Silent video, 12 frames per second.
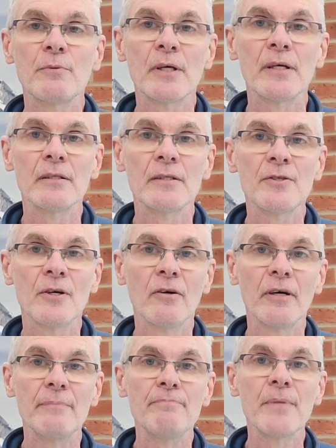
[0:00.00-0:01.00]
with it at the
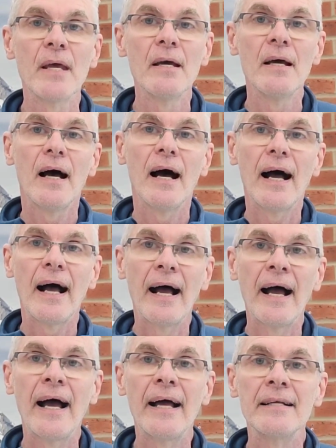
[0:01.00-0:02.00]
time.
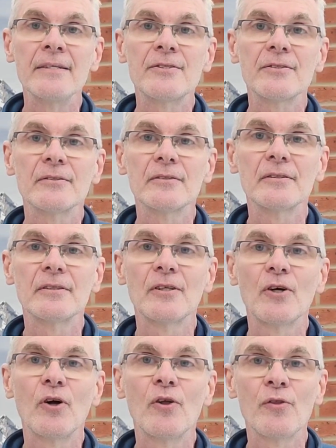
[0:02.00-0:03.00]
And
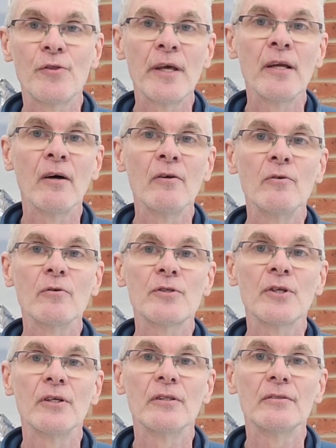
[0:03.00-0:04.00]
then I
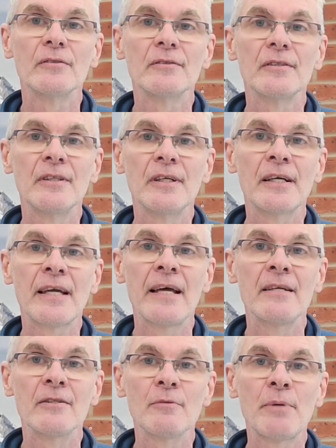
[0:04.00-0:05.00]
looked at
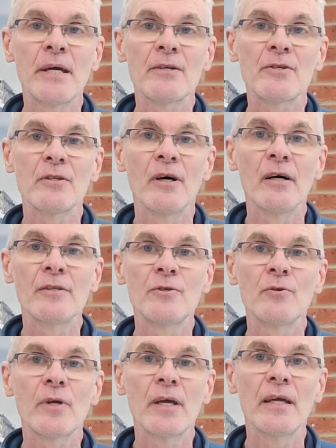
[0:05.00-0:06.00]
again at the picture that I
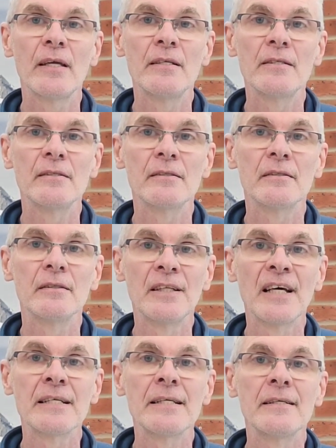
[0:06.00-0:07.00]
took in
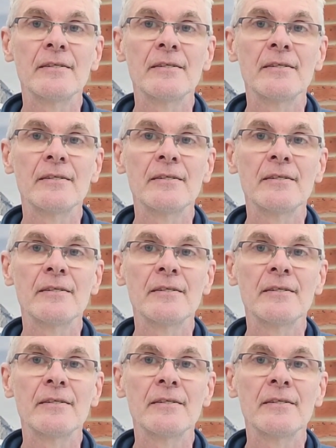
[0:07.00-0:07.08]
late